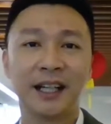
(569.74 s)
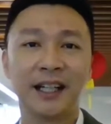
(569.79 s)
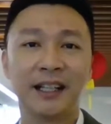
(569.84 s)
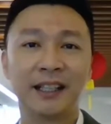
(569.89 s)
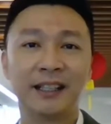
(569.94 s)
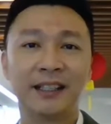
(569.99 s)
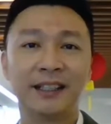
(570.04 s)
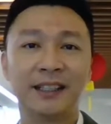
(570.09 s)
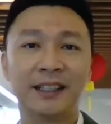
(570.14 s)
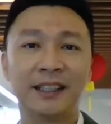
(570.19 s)

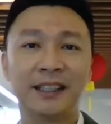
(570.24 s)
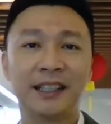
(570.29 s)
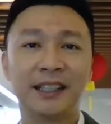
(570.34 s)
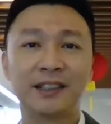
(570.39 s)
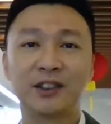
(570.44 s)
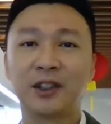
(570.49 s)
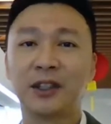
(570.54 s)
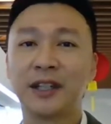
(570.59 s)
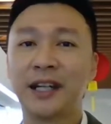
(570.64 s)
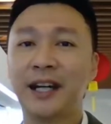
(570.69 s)
And it
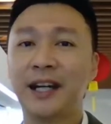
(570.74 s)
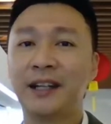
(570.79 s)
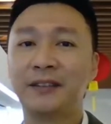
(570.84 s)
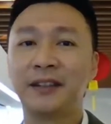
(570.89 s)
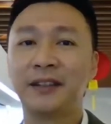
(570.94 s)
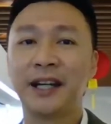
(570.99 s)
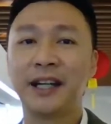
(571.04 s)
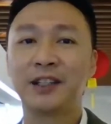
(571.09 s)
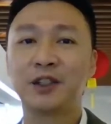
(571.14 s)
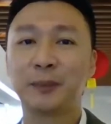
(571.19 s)
does not
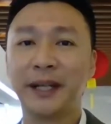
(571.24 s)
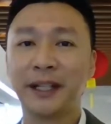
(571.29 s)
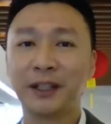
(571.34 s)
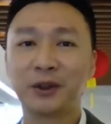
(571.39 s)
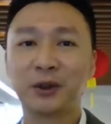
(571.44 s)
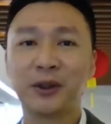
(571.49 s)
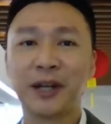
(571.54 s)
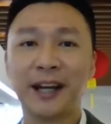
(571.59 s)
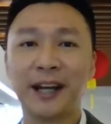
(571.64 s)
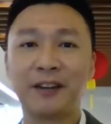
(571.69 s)
expect
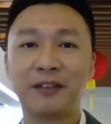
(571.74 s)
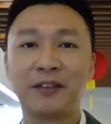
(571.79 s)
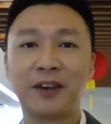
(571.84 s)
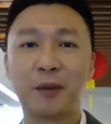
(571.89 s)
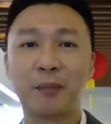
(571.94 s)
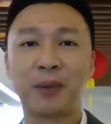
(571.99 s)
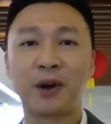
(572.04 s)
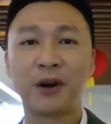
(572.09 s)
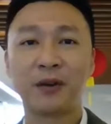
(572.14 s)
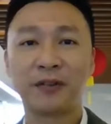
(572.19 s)
to have
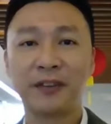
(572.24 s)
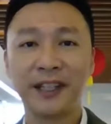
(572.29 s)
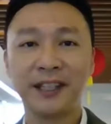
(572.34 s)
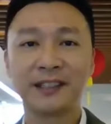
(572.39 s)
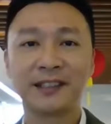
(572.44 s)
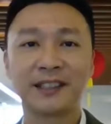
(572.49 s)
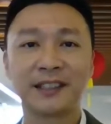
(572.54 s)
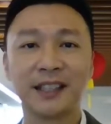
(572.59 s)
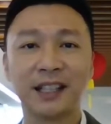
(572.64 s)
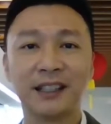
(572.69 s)
a
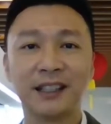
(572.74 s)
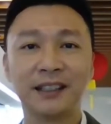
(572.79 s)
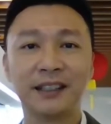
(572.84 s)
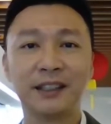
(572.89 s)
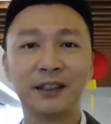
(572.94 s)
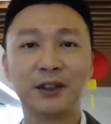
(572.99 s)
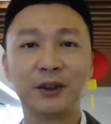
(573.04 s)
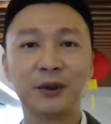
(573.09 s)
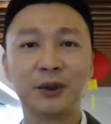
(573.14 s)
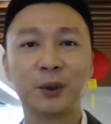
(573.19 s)
profit
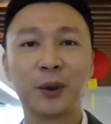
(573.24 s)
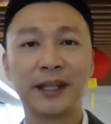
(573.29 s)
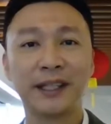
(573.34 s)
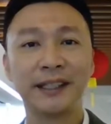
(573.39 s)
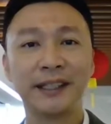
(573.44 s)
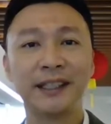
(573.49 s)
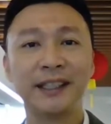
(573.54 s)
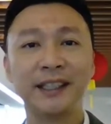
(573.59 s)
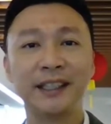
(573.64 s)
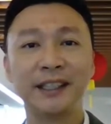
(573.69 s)
until
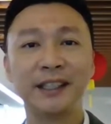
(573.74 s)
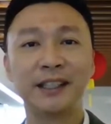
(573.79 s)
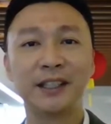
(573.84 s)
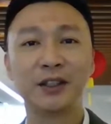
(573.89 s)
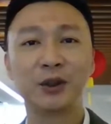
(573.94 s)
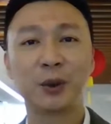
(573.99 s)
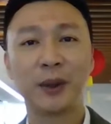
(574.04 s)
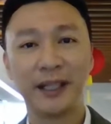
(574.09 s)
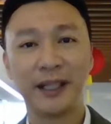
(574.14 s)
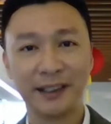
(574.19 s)

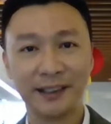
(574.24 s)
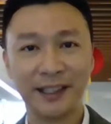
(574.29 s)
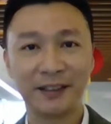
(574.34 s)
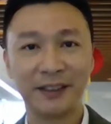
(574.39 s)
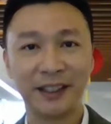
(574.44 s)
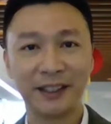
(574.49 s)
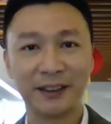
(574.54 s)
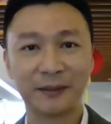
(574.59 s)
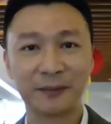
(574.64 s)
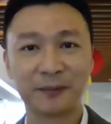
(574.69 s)

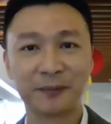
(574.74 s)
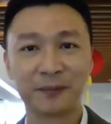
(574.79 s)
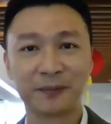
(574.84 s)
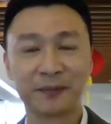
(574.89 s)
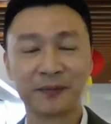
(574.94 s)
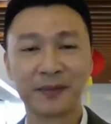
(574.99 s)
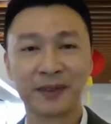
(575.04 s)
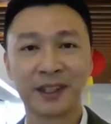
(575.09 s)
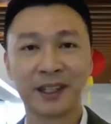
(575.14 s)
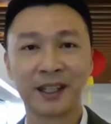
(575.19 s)
2027.
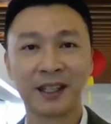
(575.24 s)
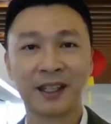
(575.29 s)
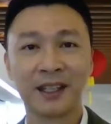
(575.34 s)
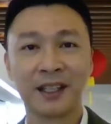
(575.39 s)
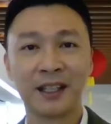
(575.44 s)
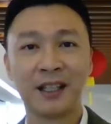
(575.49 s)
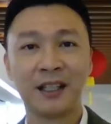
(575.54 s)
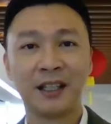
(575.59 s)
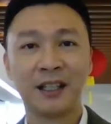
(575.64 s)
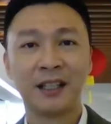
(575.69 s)

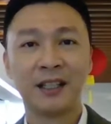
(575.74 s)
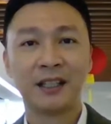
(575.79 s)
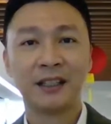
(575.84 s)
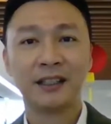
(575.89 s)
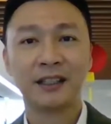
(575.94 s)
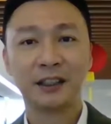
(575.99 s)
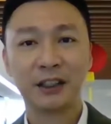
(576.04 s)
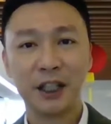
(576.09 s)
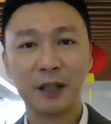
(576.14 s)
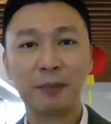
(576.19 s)

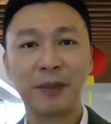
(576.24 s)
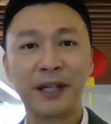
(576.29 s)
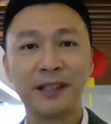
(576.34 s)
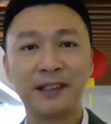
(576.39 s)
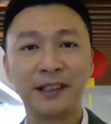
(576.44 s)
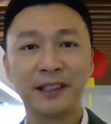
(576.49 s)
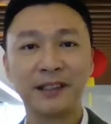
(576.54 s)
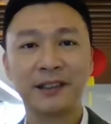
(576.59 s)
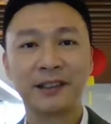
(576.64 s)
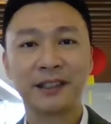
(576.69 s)
The share
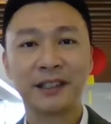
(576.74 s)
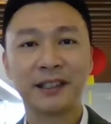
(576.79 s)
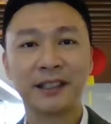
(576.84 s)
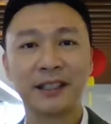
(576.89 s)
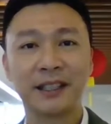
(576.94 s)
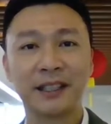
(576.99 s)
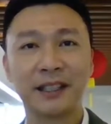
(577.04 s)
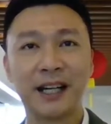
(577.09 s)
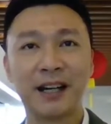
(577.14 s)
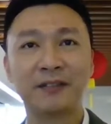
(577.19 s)
prices
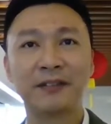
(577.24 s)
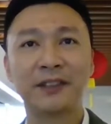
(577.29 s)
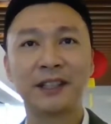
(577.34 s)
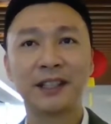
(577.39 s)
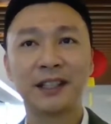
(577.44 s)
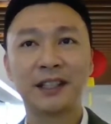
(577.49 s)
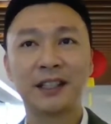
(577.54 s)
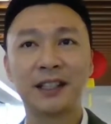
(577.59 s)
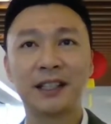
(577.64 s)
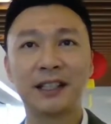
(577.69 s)

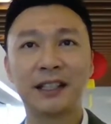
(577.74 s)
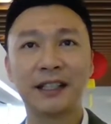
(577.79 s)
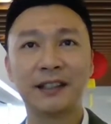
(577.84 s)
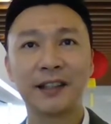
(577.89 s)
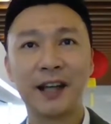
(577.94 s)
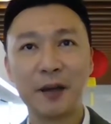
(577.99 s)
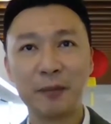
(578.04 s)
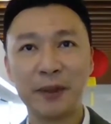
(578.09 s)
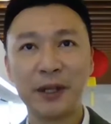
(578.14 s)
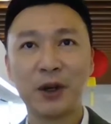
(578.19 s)
after
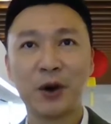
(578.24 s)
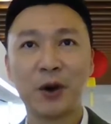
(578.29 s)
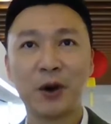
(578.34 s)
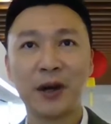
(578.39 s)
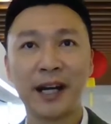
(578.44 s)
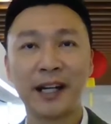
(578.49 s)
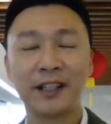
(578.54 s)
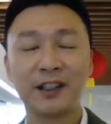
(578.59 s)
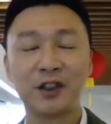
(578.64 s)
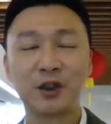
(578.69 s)
its
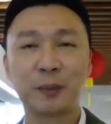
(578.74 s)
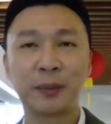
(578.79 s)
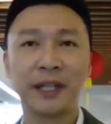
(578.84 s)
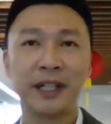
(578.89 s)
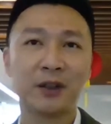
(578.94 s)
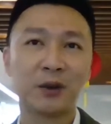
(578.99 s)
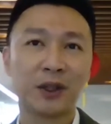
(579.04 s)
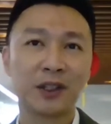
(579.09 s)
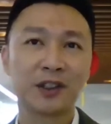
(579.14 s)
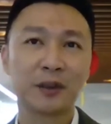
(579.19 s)
IPO at its
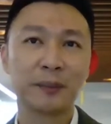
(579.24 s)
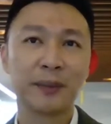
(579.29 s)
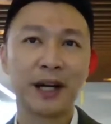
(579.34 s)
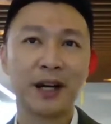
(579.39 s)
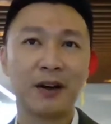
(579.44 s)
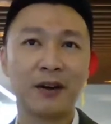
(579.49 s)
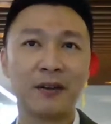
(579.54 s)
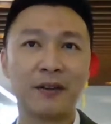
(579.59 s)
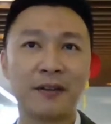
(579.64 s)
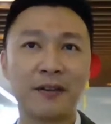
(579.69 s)
peak was
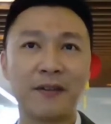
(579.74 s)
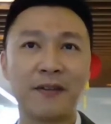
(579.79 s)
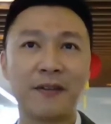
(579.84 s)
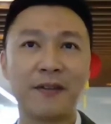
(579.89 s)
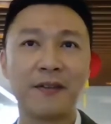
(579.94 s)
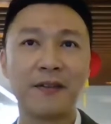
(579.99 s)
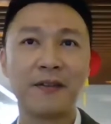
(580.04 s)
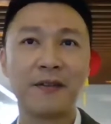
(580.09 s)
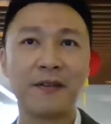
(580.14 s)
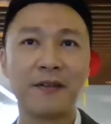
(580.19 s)
about,
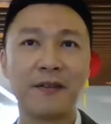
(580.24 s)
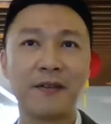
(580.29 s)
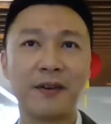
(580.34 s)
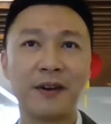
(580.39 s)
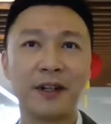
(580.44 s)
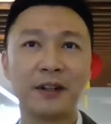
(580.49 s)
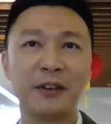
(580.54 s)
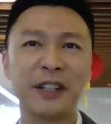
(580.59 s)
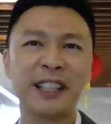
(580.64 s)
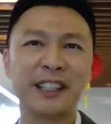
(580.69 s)

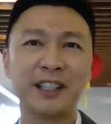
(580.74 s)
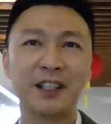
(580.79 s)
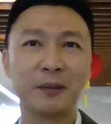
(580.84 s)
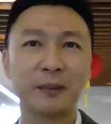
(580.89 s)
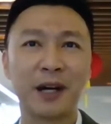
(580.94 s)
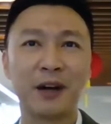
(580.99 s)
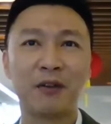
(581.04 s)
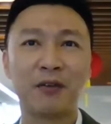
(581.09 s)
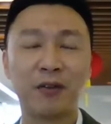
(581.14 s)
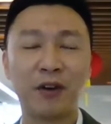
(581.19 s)
it returned
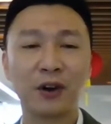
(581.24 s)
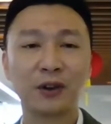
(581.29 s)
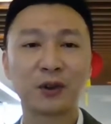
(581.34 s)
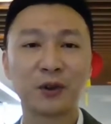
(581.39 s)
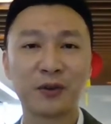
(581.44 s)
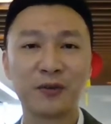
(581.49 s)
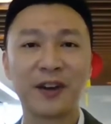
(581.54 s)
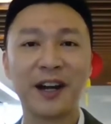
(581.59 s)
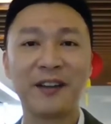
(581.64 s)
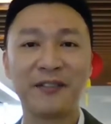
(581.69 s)
about
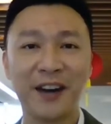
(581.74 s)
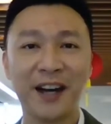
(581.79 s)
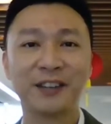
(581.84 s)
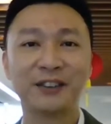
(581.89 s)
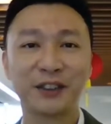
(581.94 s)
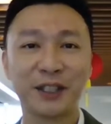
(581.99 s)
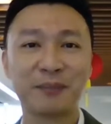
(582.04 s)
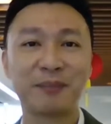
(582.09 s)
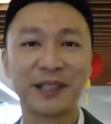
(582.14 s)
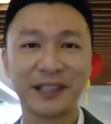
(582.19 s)
400 to
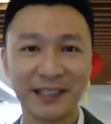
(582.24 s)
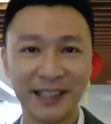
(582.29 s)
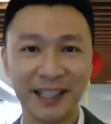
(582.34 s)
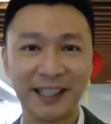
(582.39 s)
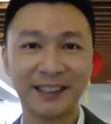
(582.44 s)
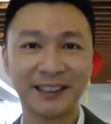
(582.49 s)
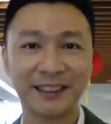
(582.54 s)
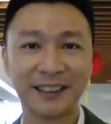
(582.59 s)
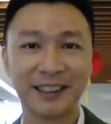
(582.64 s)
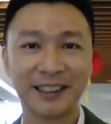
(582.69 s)

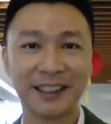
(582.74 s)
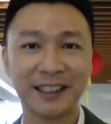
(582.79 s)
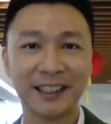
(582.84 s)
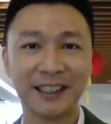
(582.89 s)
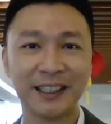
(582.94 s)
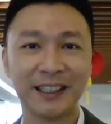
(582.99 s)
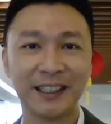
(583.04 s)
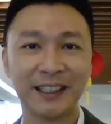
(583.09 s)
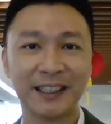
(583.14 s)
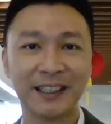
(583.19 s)
500%.
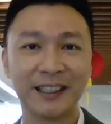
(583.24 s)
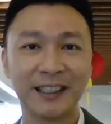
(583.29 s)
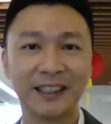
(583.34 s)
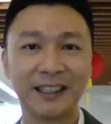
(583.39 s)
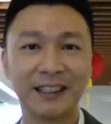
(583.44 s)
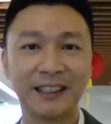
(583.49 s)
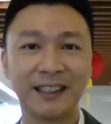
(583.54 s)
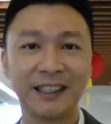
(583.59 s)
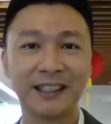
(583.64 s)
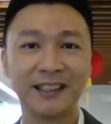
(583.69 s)

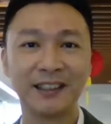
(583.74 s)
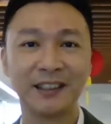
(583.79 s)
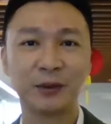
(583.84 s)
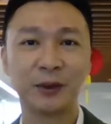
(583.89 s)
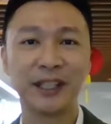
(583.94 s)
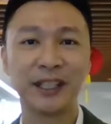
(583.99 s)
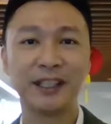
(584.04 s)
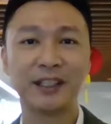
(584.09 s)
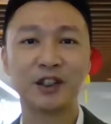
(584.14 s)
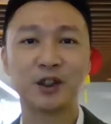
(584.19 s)
That's
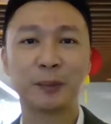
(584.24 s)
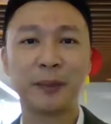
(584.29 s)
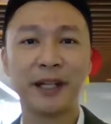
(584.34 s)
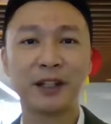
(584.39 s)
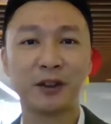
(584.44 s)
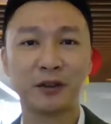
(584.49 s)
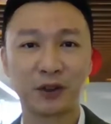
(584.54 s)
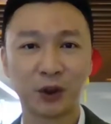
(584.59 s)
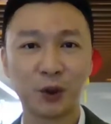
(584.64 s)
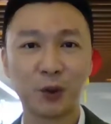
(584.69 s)
within a
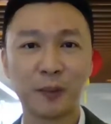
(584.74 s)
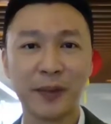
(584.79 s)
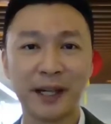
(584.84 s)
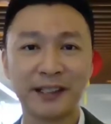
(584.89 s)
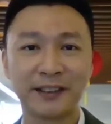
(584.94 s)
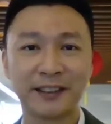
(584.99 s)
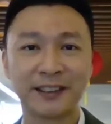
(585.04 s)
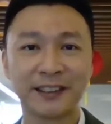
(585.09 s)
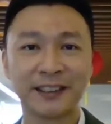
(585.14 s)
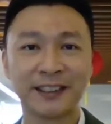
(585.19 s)
span of 2
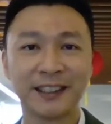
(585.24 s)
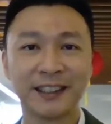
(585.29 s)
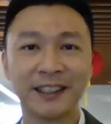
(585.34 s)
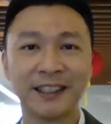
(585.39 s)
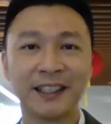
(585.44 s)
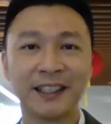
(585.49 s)
months.